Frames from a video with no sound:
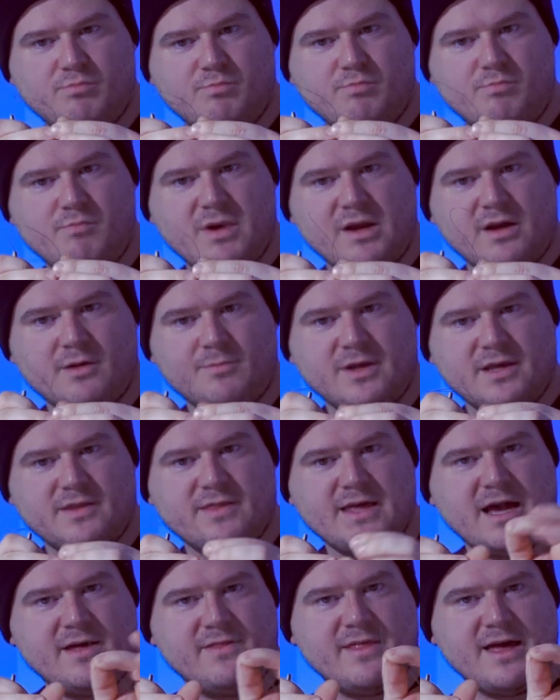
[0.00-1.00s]
make them like
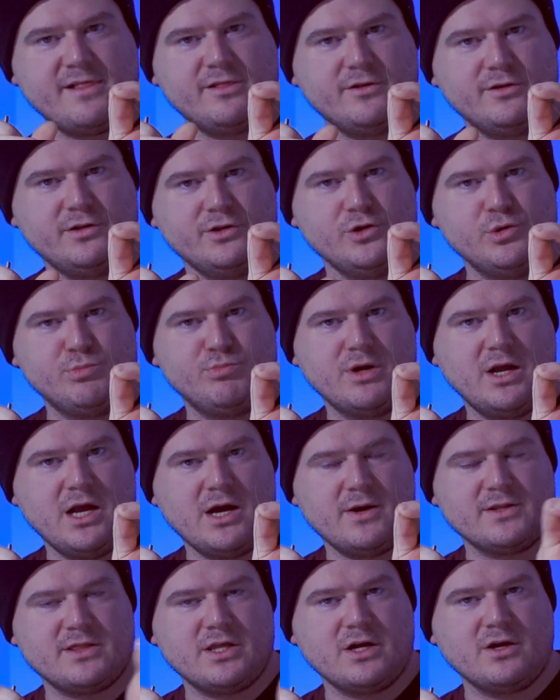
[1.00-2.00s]
that, that little loop you got
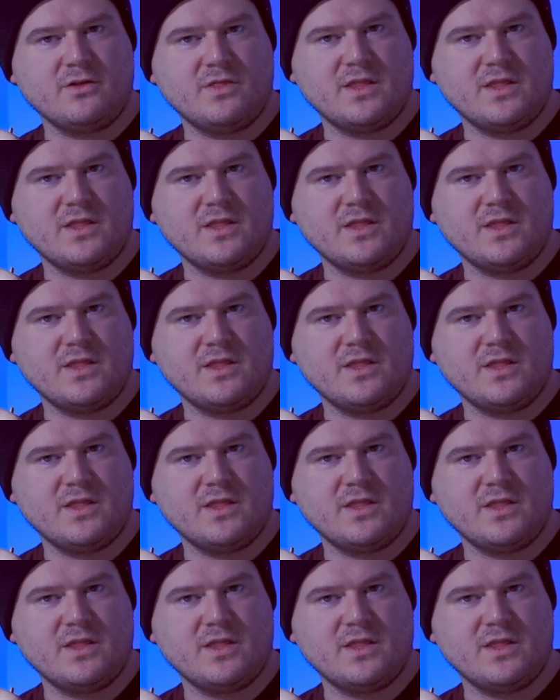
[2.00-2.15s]
right there,